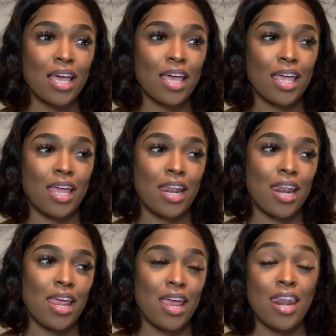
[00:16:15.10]

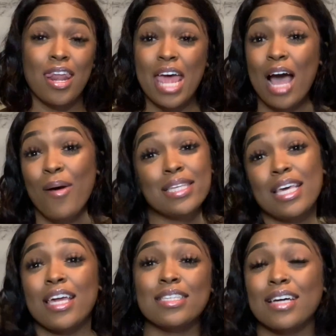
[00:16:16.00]
And now I
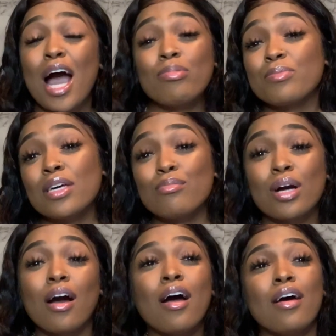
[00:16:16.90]
take it as a compliment
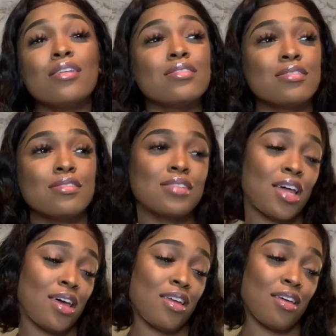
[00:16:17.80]
because
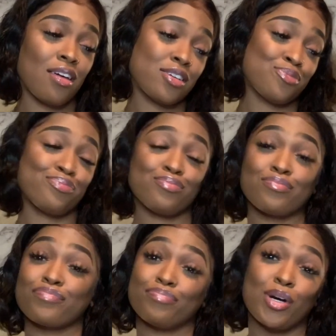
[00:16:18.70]
like
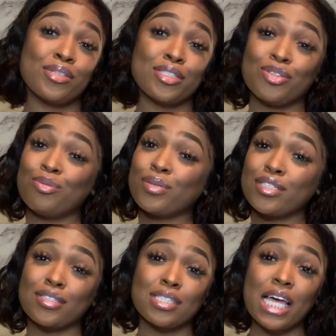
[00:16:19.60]
most of you
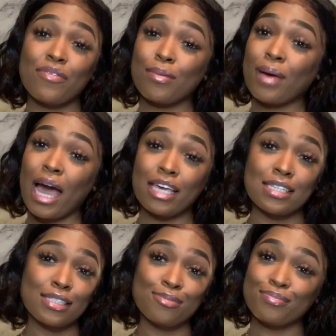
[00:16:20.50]
bitches have to buy
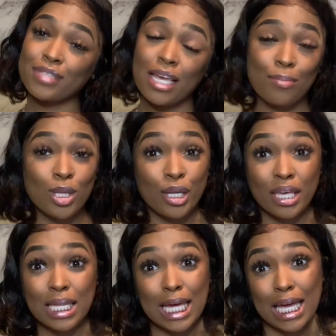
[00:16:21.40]
it, be
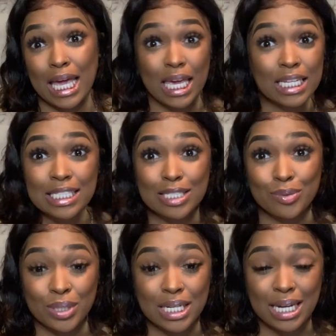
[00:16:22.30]
looking like ants and
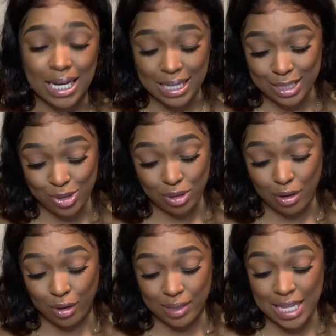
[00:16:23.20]
whatnot.
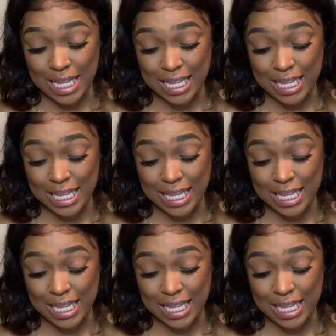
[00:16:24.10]
So